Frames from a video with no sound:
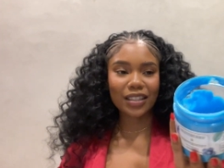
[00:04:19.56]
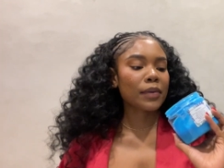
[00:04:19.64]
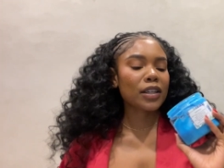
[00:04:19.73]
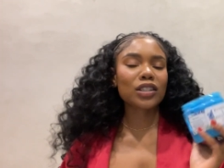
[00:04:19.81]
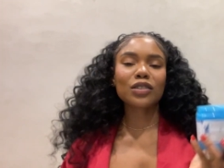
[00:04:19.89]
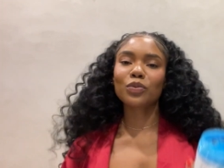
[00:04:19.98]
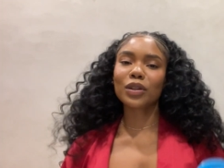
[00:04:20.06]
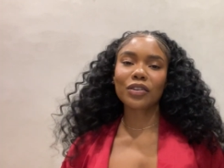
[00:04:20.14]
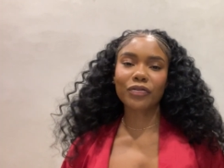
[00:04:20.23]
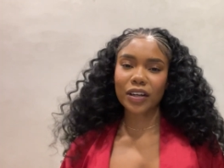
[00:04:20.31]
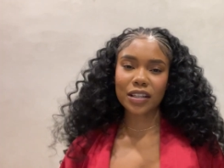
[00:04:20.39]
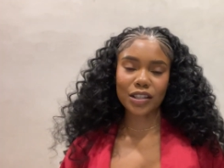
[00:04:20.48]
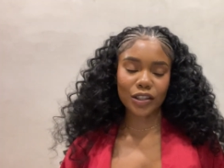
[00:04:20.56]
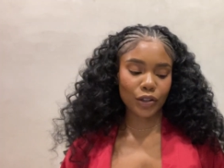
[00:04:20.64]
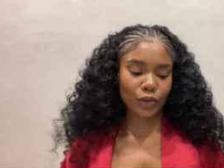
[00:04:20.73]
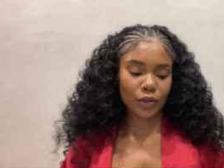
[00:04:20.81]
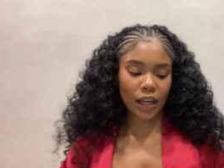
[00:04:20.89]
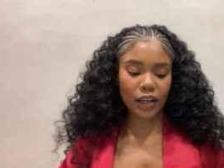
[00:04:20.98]
It's just really fun to
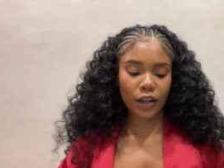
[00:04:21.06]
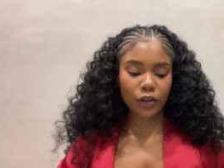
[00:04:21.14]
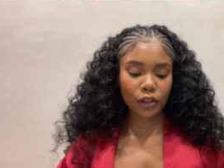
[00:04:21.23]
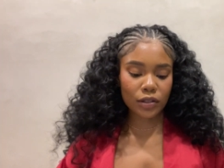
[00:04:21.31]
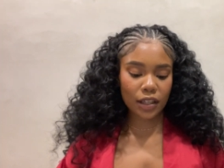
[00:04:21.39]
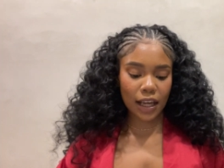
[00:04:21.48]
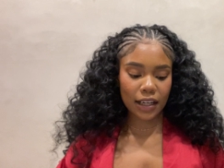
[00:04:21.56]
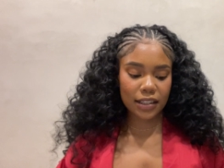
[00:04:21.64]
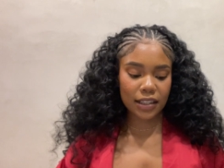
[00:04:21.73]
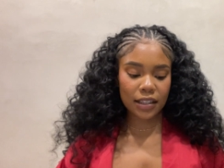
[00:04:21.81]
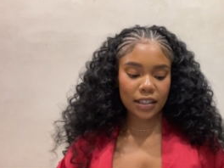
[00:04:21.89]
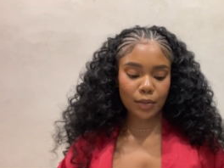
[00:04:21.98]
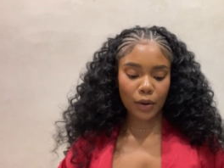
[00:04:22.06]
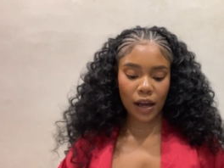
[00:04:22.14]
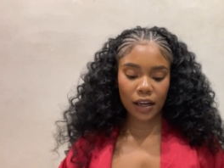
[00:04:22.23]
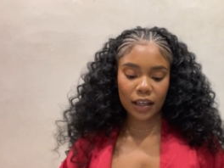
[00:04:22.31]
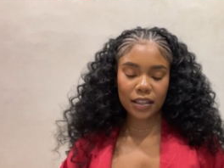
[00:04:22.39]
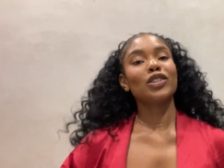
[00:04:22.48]
use. I don't use a lot of scented
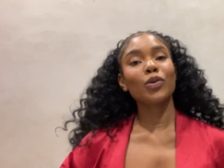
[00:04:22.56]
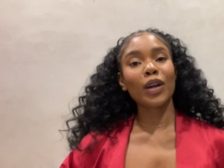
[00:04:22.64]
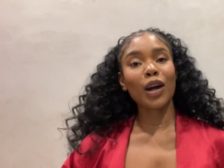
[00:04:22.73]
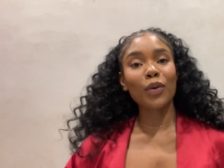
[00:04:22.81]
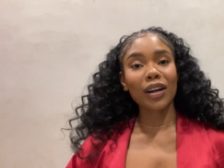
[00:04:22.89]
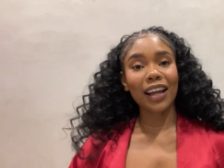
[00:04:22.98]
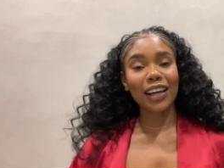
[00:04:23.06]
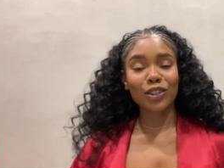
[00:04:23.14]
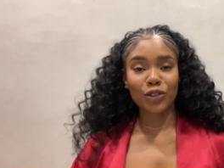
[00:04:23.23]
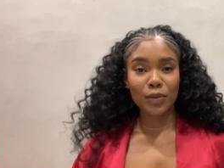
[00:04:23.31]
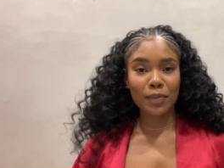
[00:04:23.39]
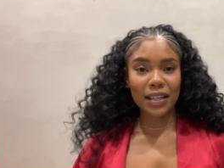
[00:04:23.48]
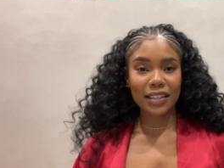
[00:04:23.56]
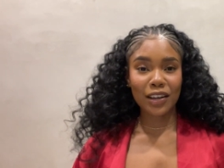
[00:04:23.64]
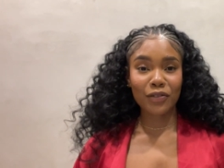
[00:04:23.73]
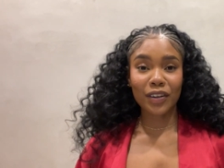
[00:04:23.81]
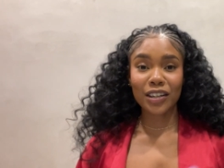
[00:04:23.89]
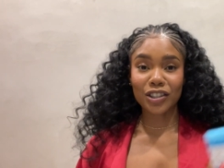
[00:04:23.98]
products, so when I want to like treat
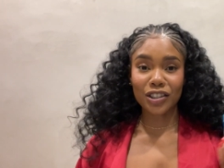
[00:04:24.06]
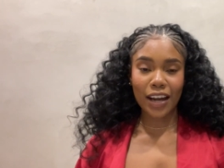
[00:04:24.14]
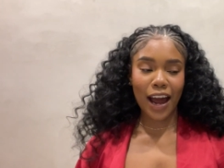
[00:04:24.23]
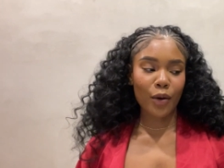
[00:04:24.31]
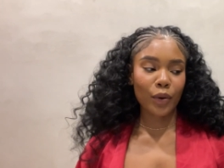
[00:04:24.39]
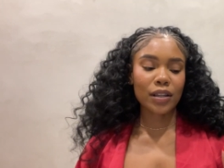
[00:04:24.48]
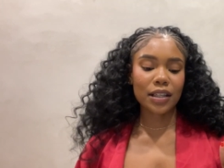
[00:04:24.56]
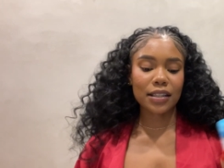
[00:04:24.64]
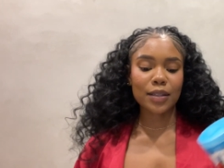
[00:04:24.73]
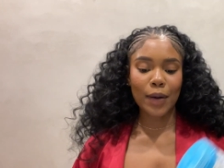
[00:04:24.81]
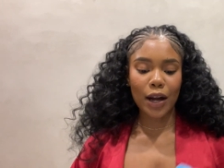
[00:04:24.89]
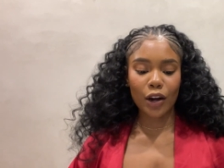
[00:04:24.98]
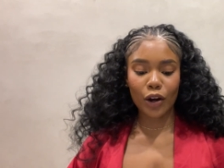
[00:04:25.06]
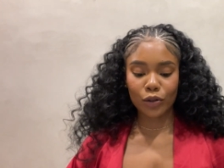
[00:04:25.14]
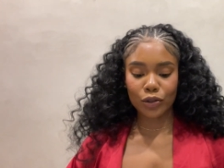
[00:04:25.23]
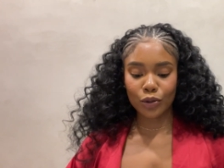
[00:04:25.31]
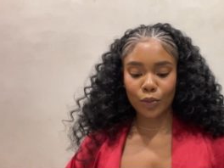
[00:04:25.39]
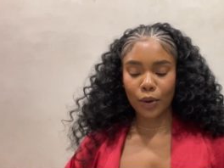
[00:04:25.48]
myself in a shower, this is my
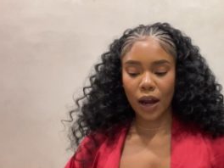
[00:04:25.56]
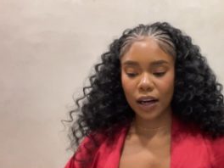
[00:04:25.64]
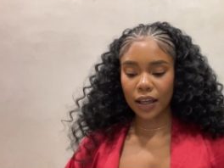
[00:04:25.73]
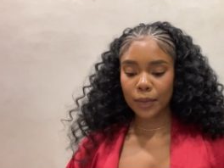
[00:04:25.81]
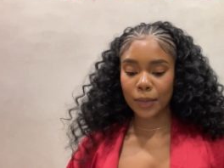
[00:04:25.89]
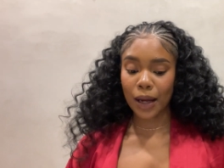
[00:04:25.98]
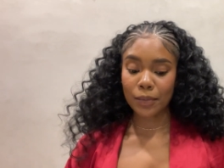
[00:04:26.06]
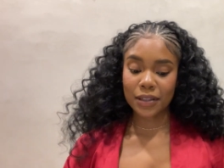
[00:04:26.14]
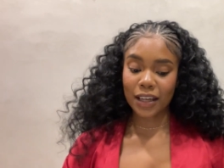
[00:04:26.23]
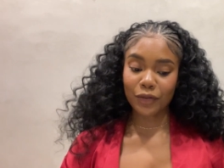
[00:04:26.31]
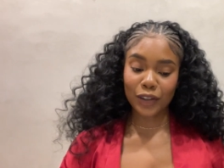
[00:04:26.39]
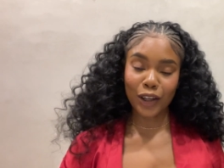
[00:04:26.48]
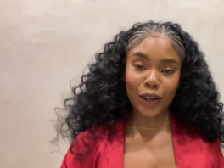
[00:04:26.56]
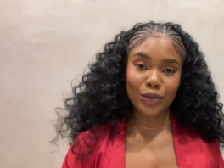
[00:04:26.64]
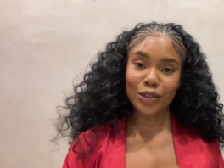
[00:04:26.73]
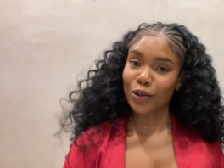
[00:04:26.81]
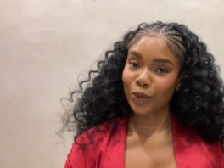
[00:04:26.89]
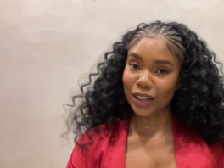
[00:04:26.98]
go-to product, but I'm definitely
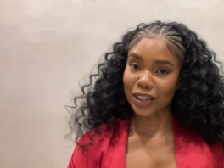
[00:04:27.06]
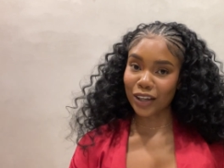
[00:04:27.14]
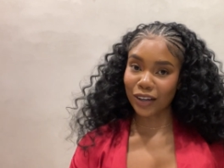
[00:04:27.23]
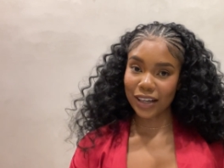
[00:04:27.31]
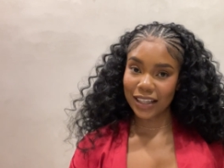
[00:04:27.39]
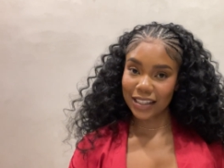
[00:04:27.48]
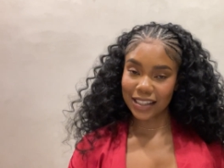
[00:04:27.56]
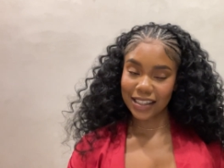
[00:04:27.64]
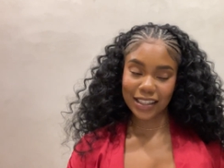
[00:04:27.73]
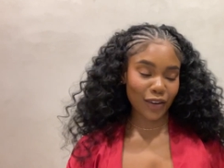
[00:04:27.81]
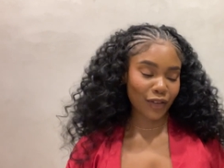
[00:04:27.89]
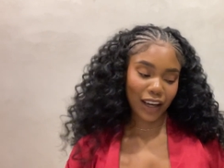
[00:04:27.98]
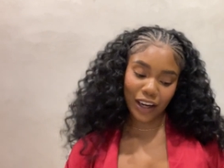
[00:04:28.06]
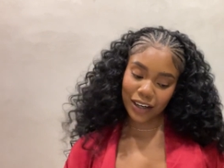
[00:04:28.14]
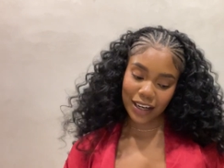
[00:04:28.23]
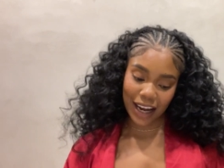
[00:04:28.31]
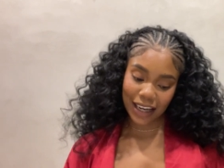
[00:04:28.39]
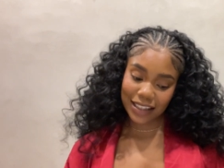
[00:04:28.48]
gonna squeeze her into
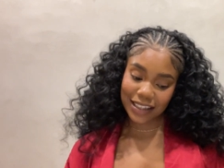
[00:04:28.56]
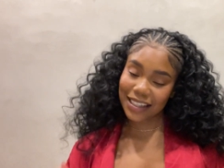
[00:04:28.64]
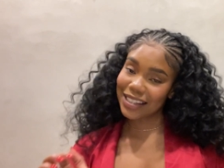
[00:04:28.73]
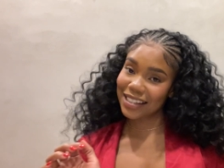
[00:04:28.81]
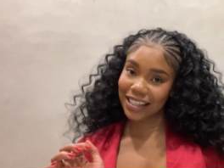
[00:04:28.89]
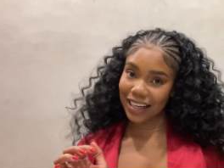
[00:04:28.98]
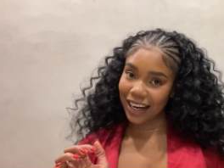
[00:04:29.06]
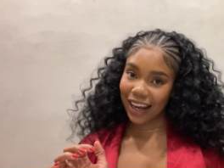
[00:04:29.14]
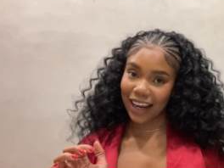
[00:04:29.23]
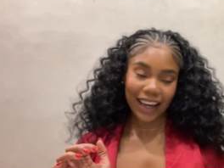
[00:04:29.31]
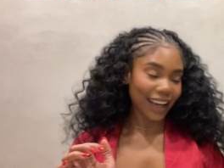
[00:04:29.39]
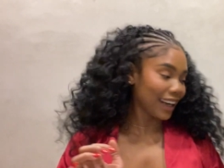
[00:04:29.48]
self-care night today.